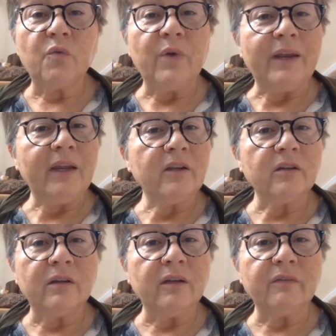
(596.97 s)
ready
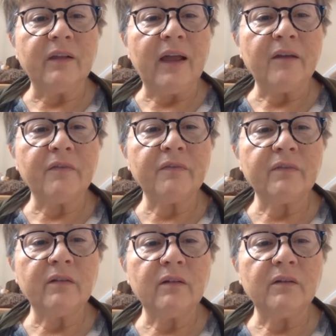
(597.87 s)
to live life
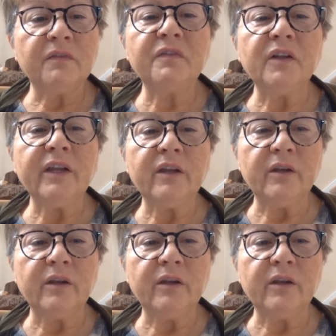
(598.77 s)
fully